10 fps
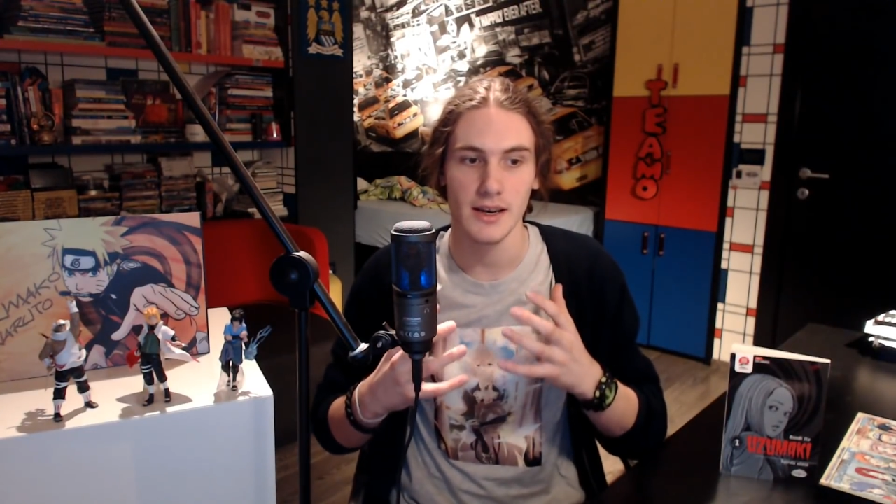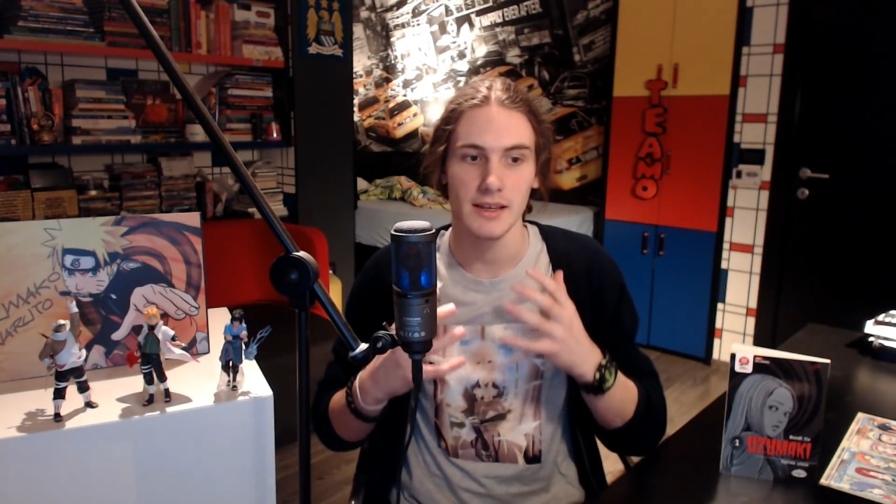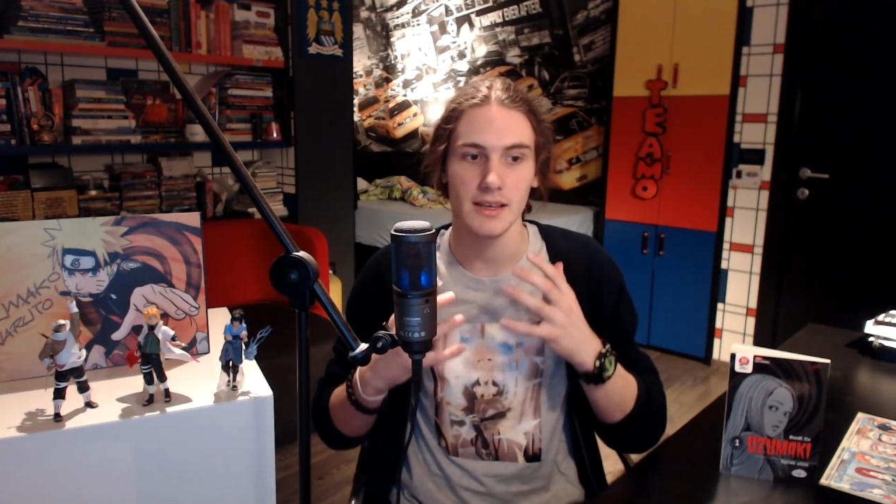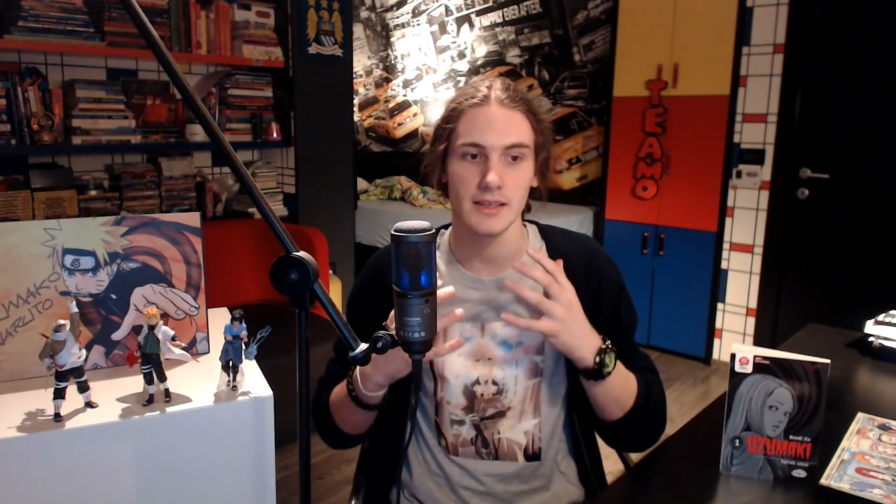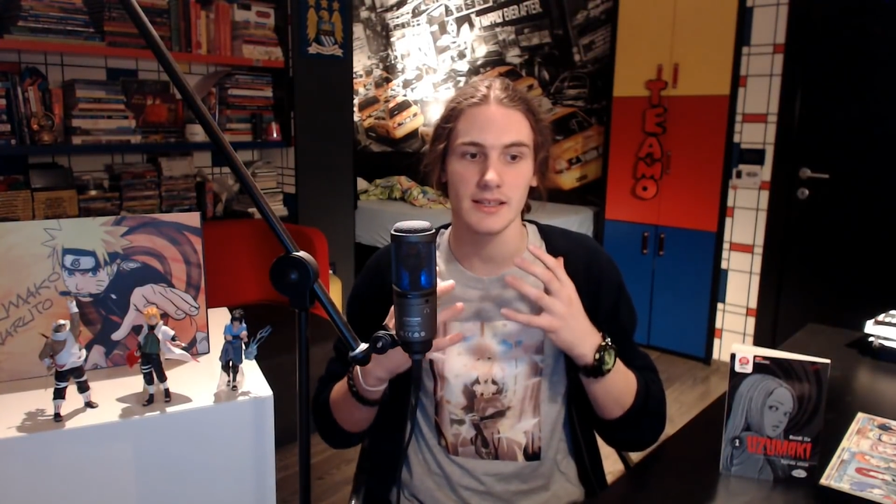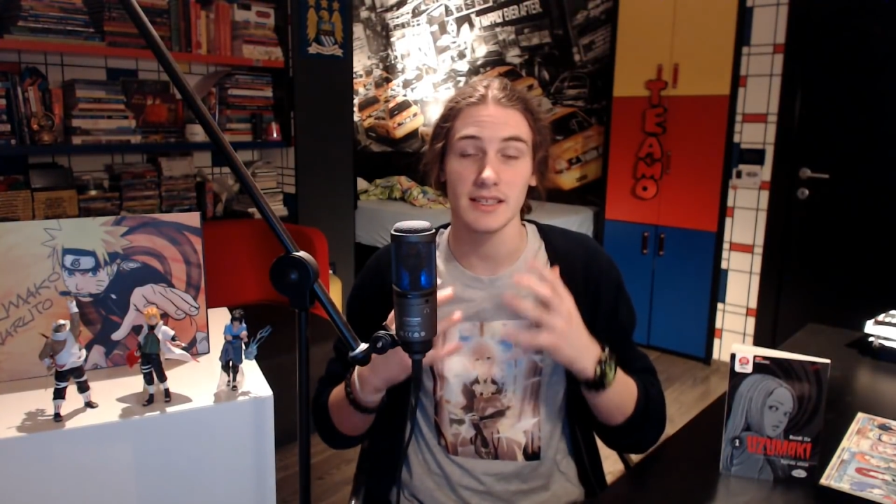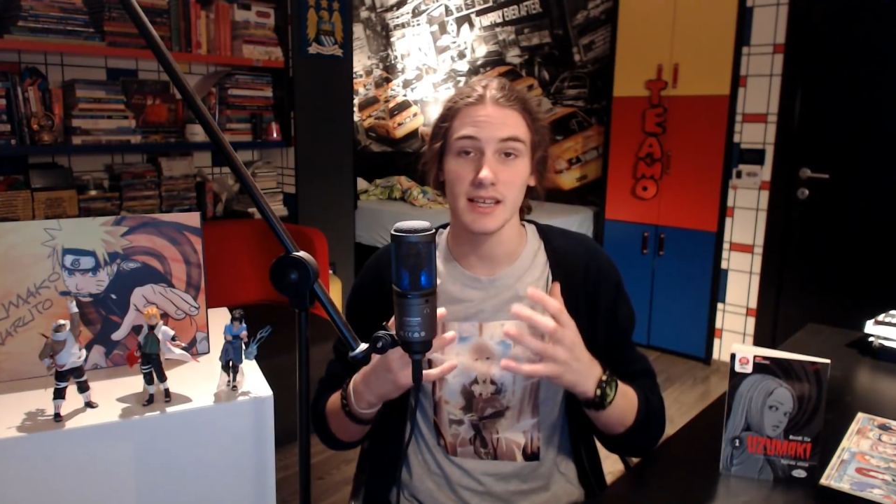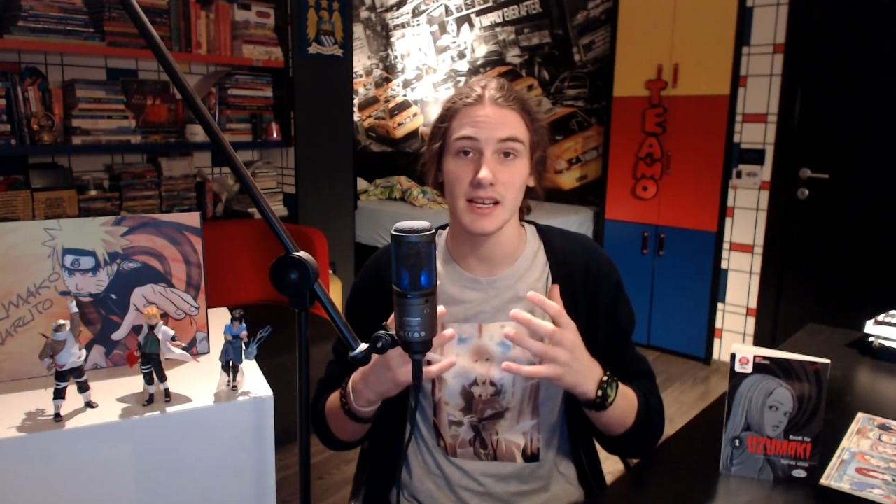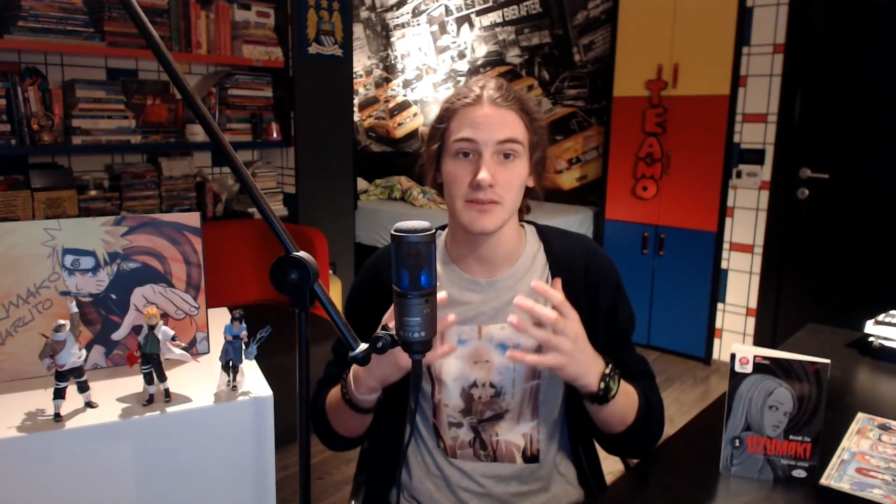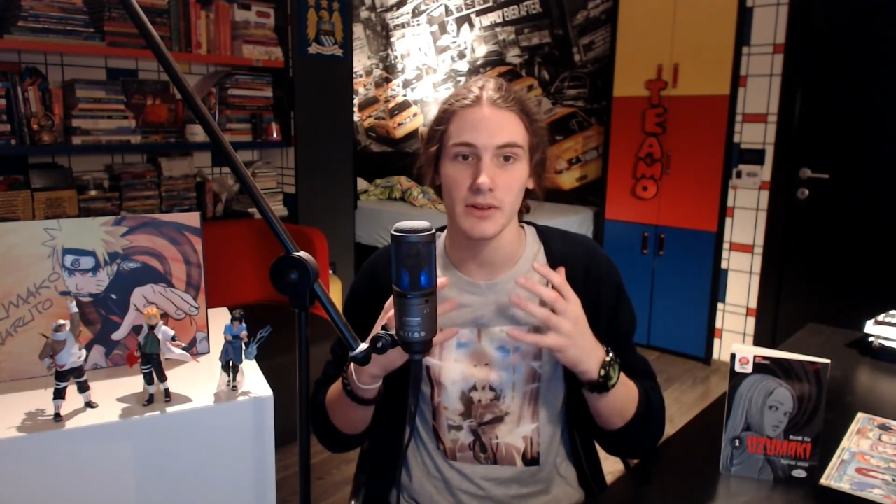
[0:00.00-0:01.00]
and he
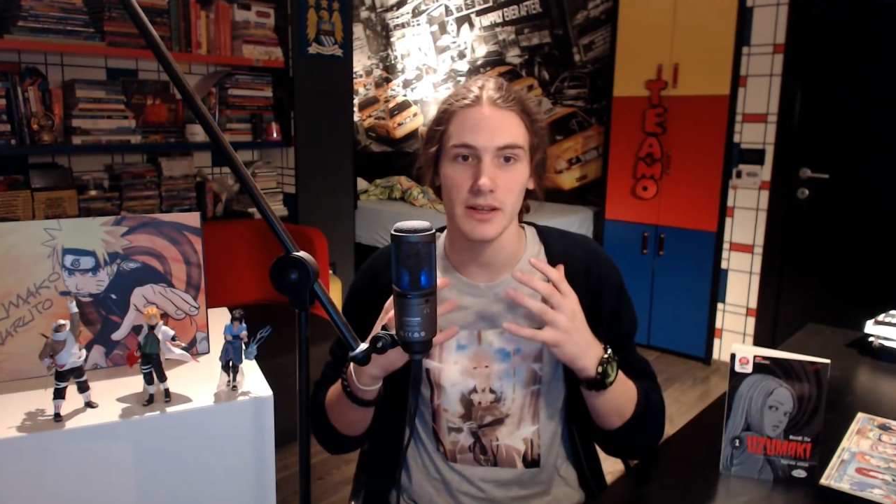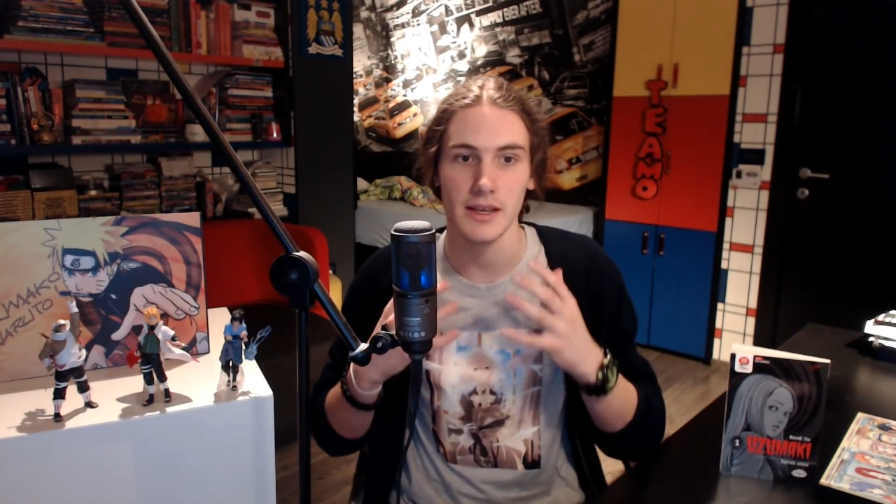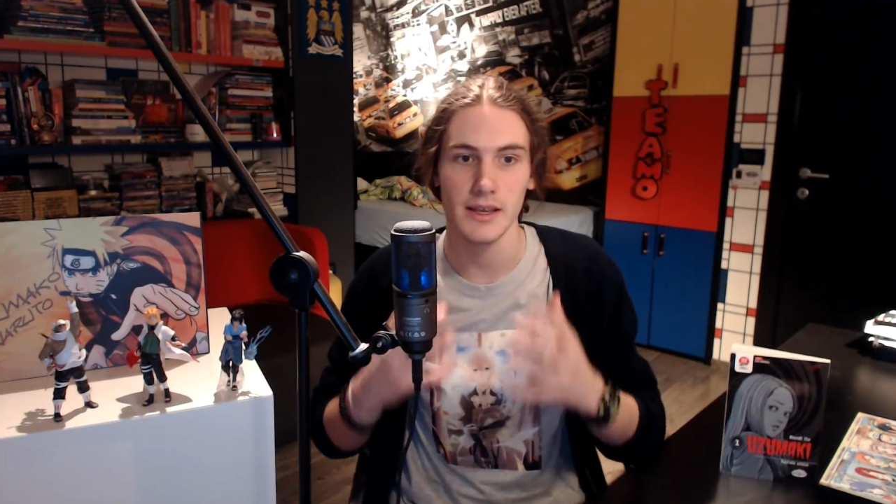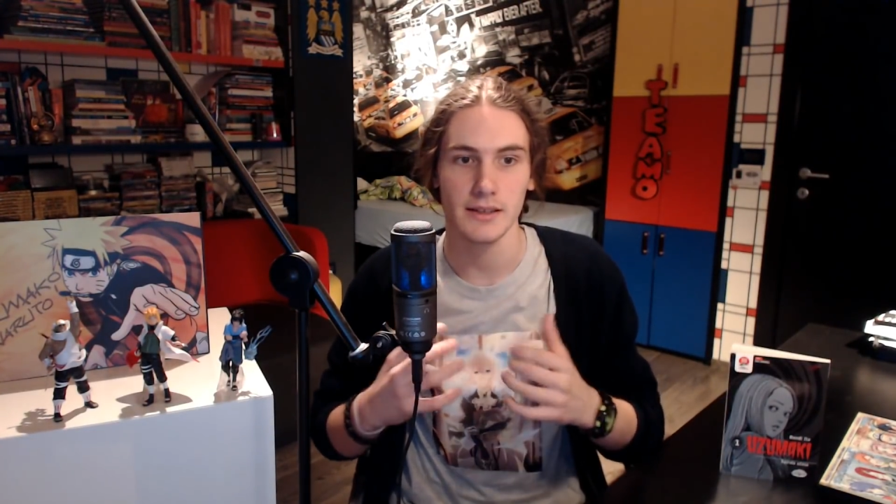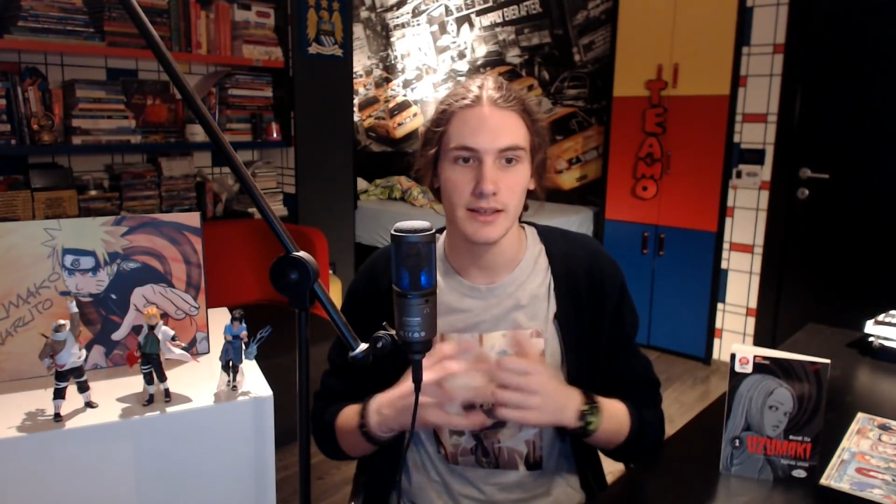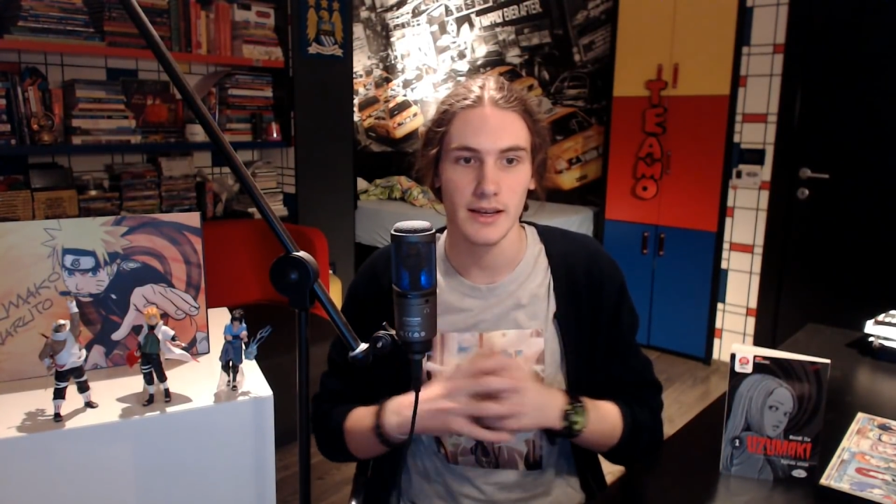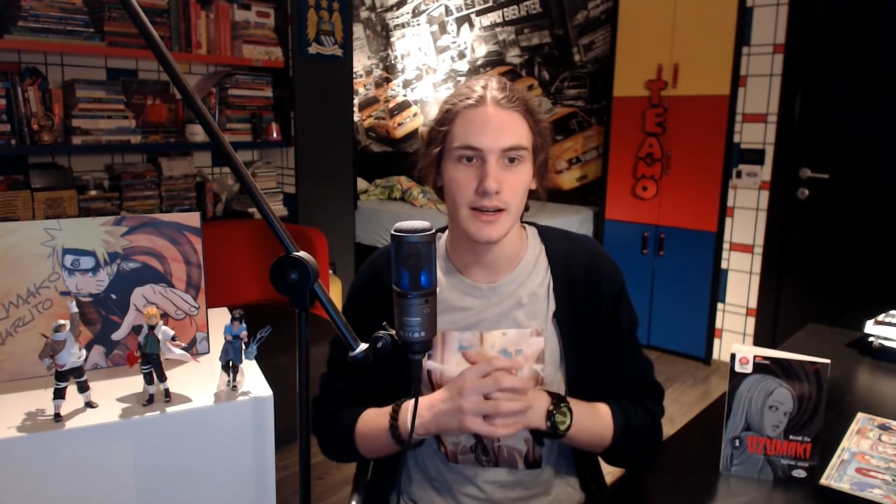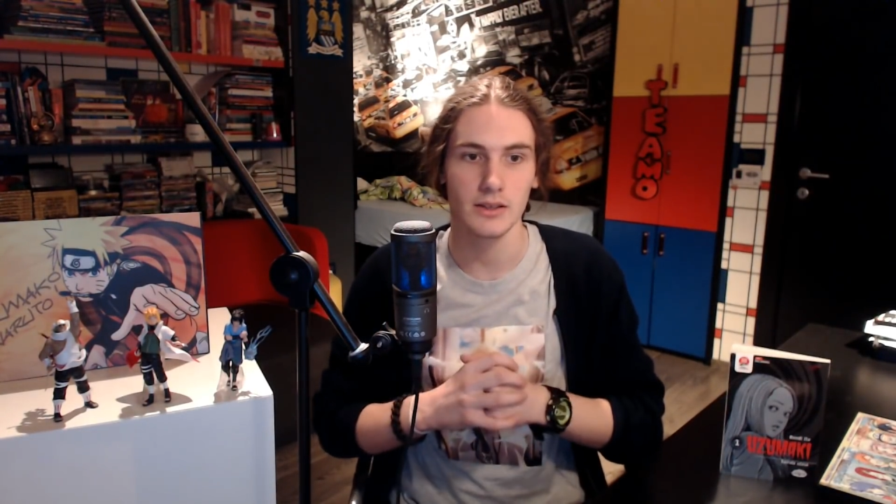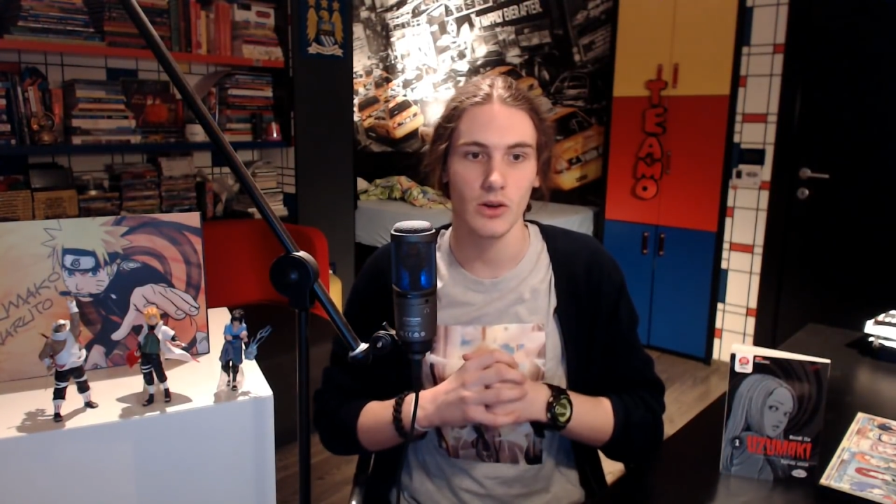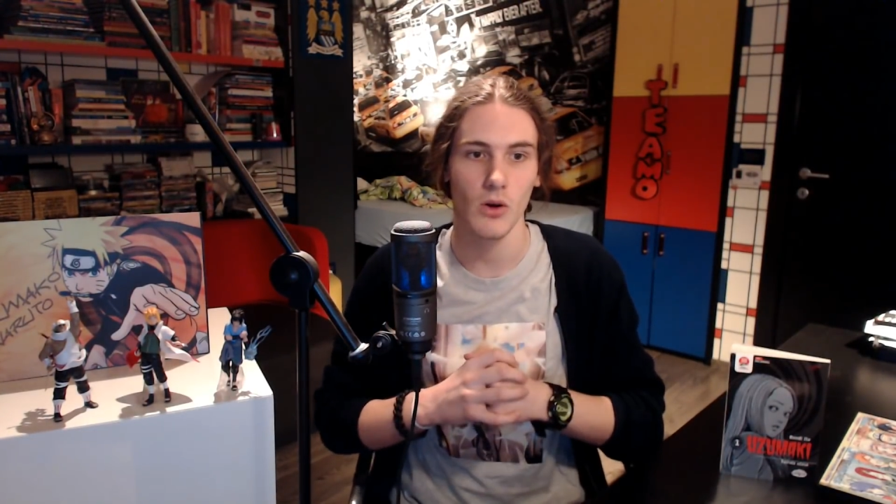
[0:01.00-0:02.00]
successfully did
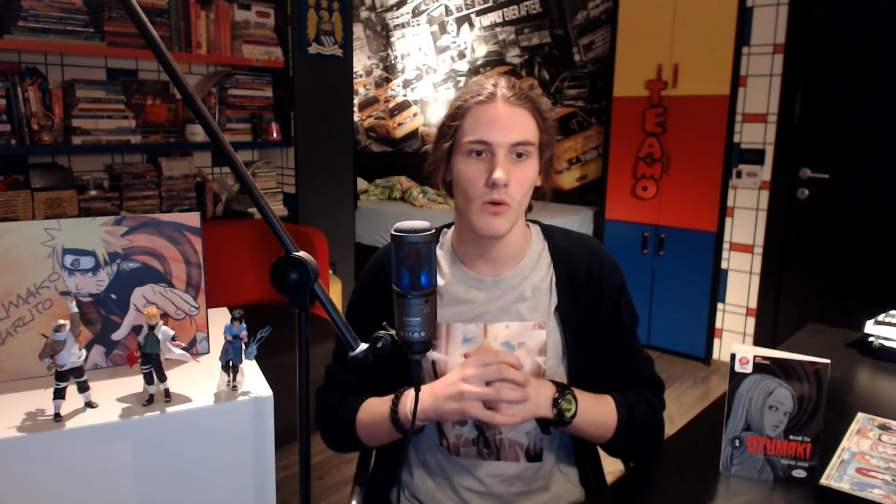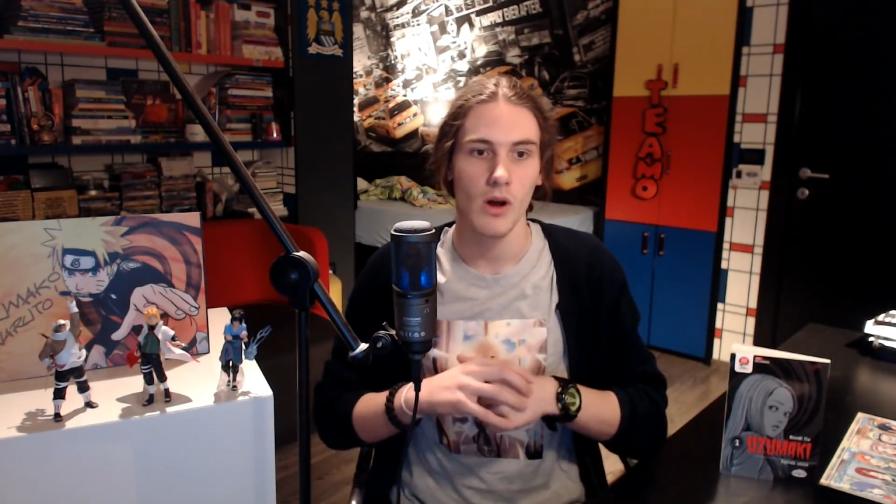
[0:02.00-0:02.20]
it. So